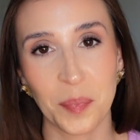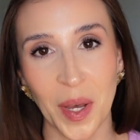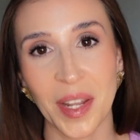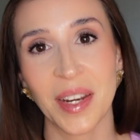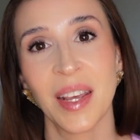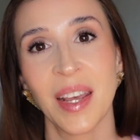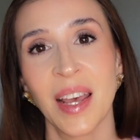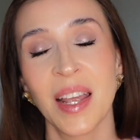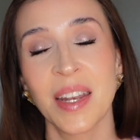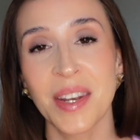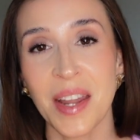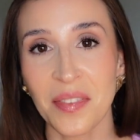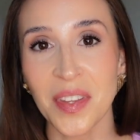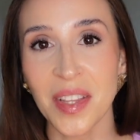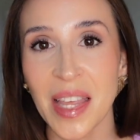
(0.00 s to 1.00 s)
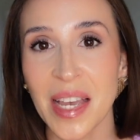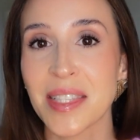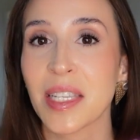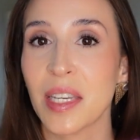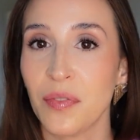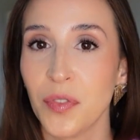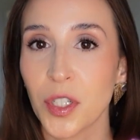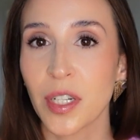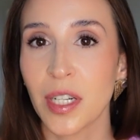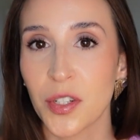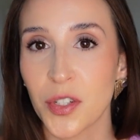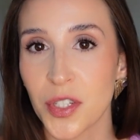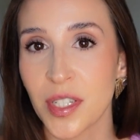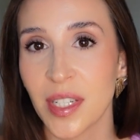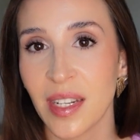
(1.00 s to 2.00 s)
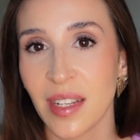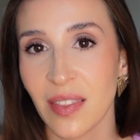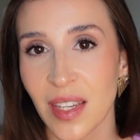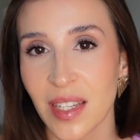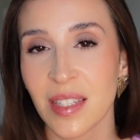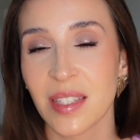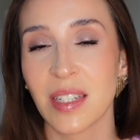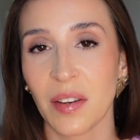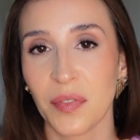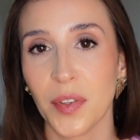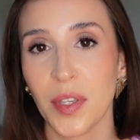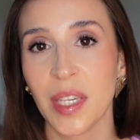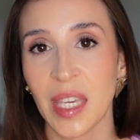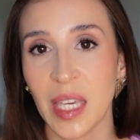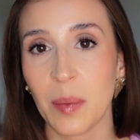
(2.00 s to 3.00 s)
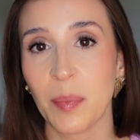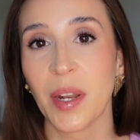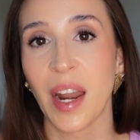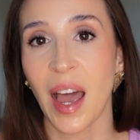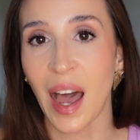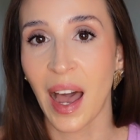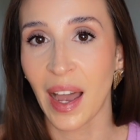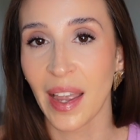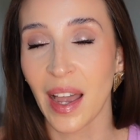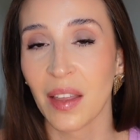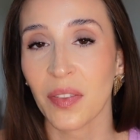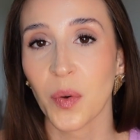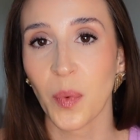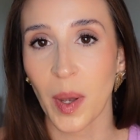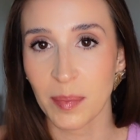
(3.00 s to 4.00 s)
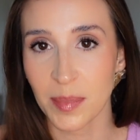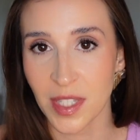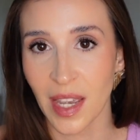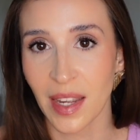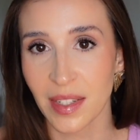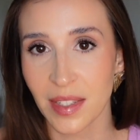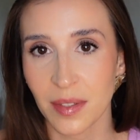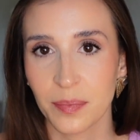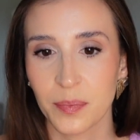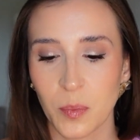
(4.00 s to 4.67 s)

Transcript: But nonetheless, if you're interested in this, definitely keep an eye on the website.